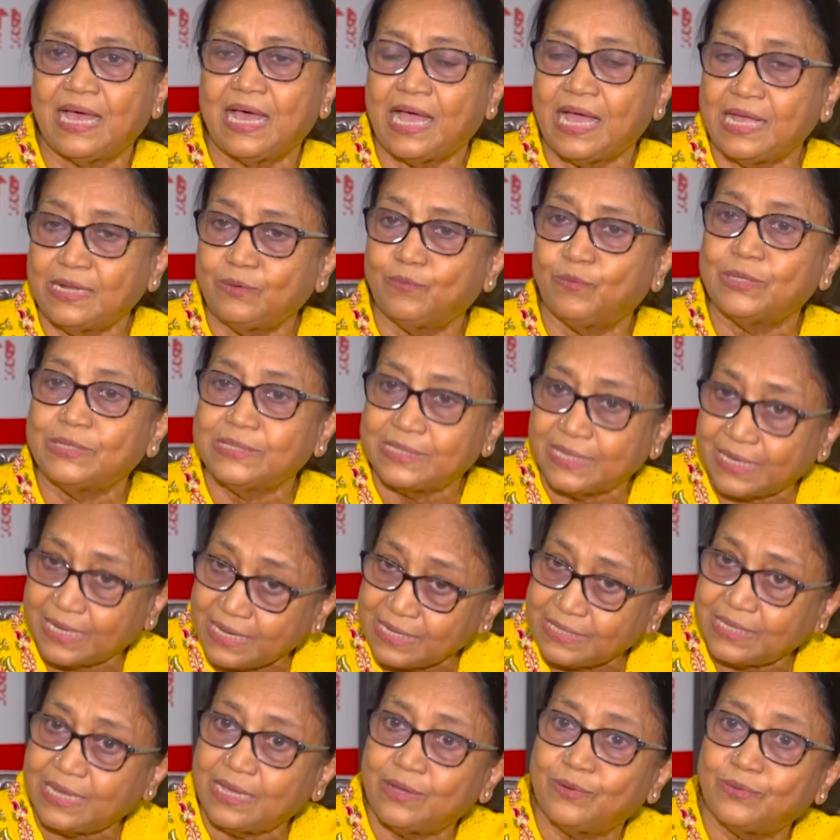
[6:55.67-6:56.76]
and once
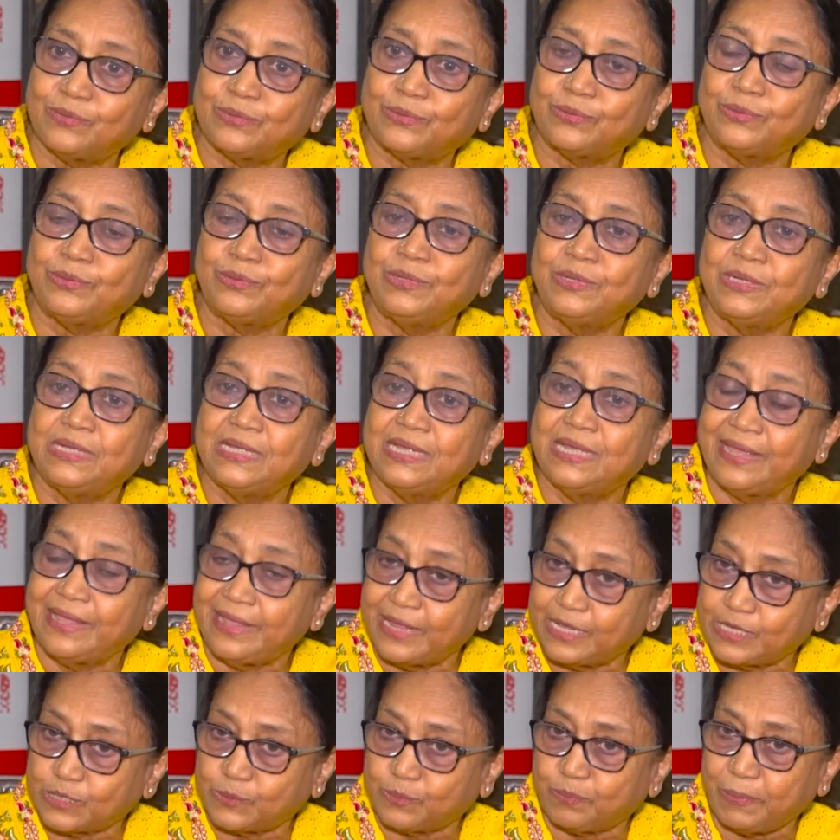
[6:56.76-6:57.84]
again I have to
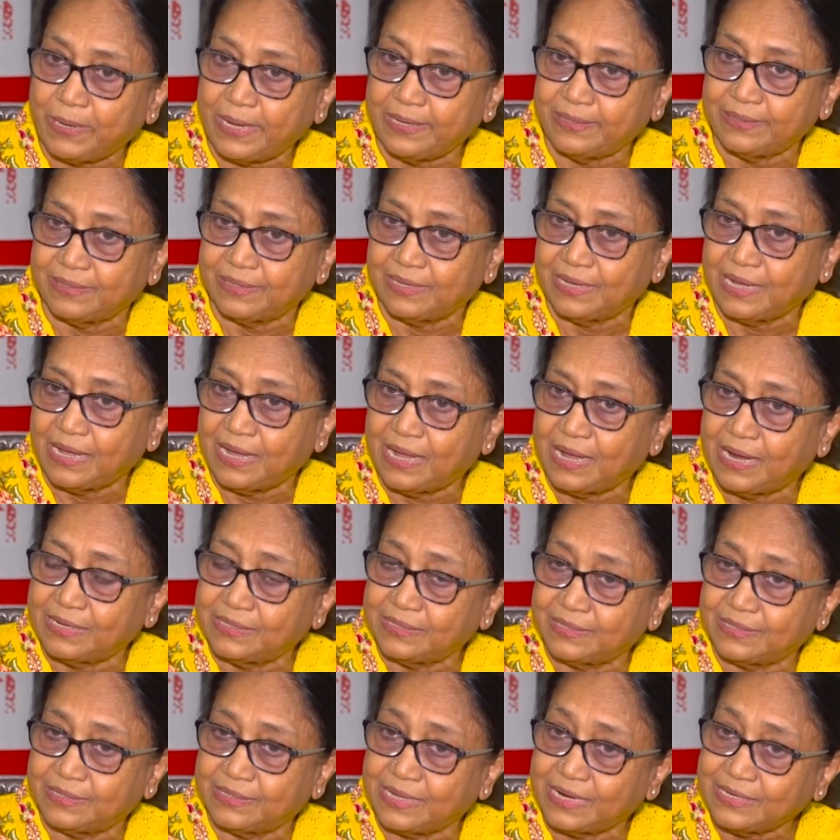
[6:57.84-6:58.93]
explain,
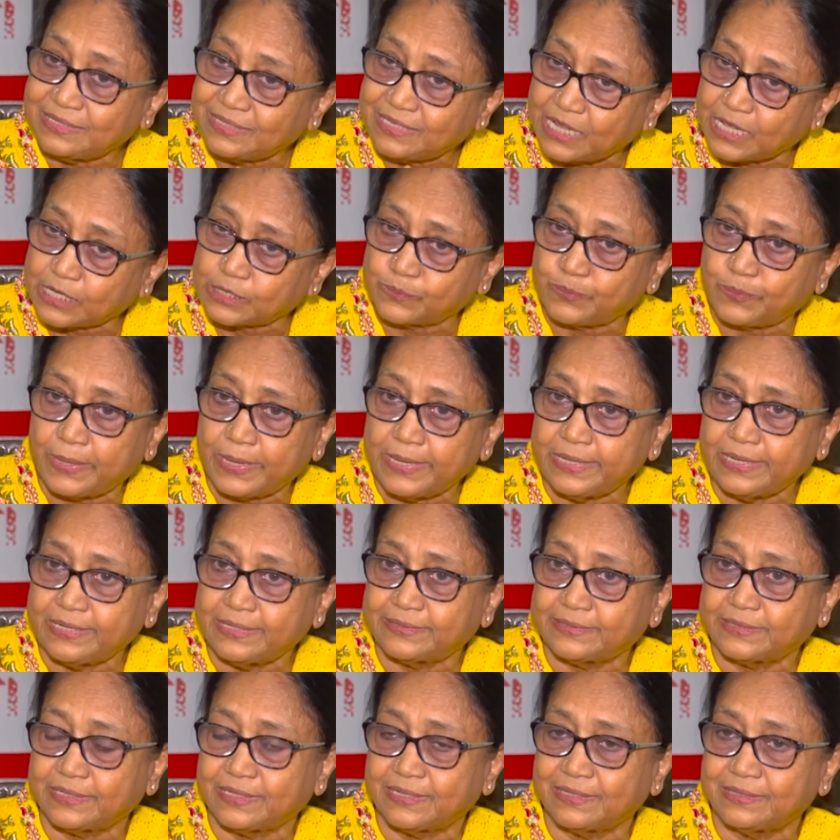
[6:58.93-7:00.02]
and that
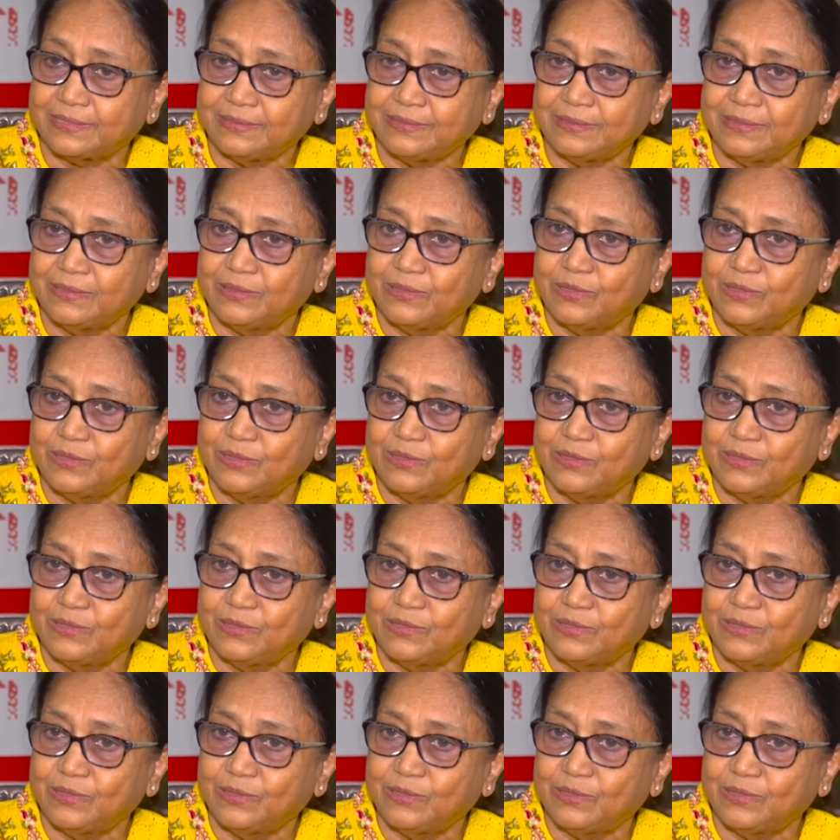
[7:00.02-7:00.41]
explanation